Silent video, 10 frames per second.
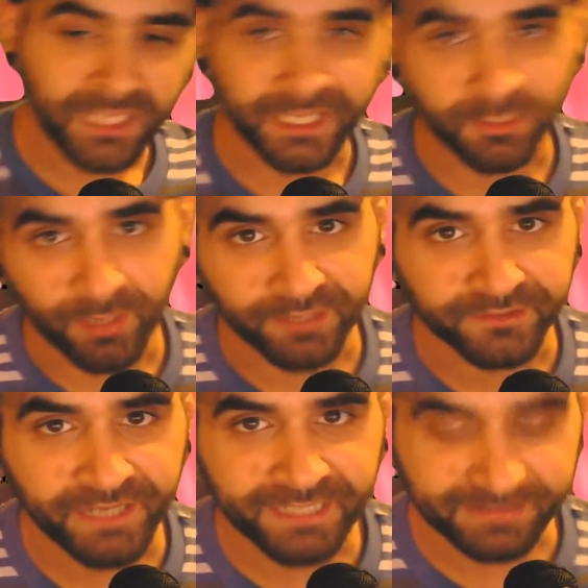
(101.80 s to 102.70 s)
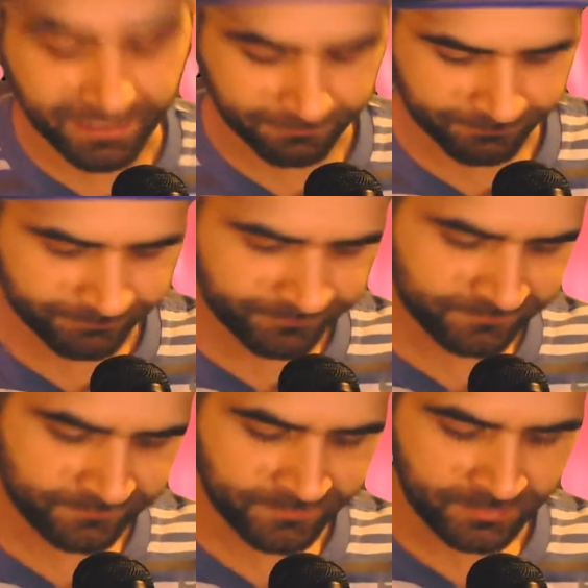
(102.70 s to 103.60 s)
anyway, on to the next game.
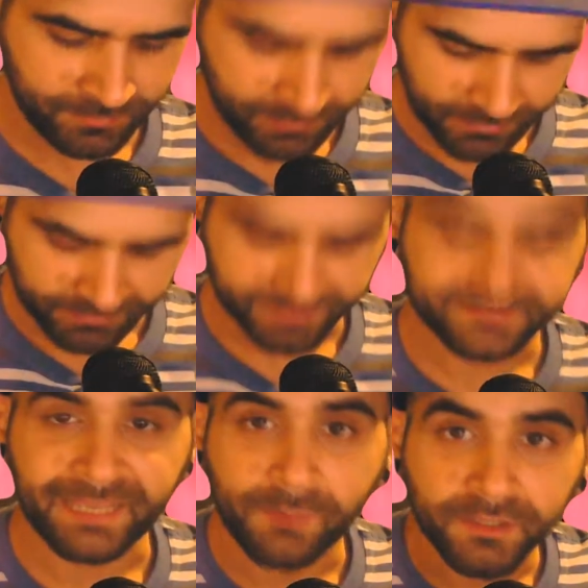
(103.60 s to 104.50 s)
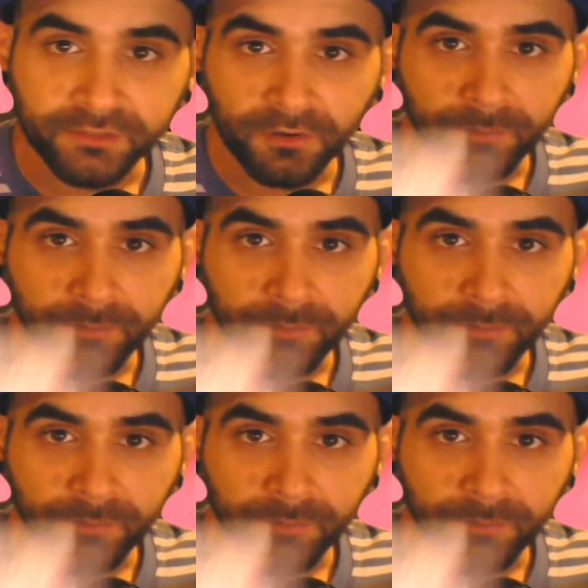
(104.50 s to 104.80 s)
Next game I'm going to talk